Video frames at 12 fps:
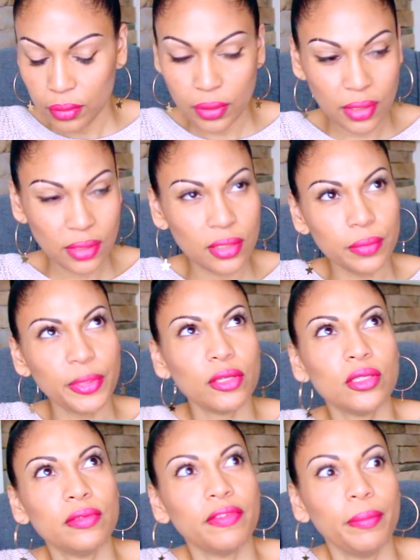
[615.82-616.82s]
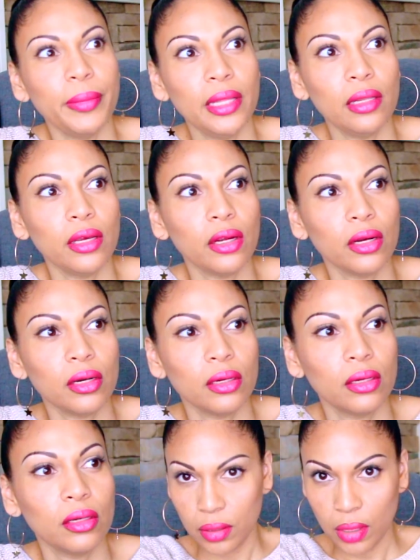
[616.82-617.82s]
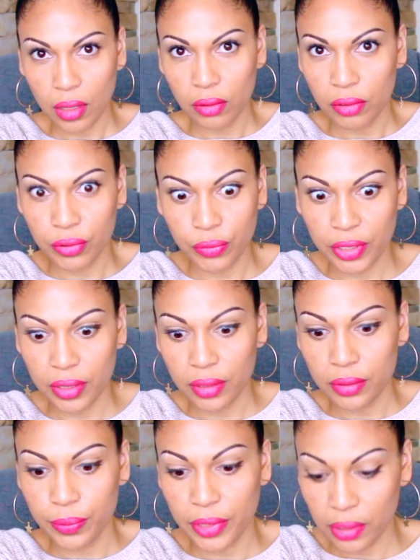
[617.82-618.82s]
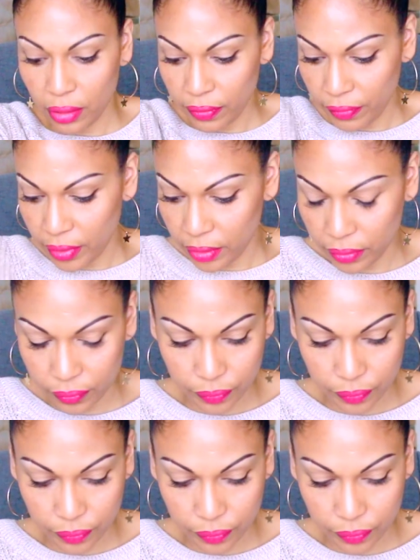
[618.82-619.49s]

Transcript: This smells familiar. I don't know what it is, but I love it.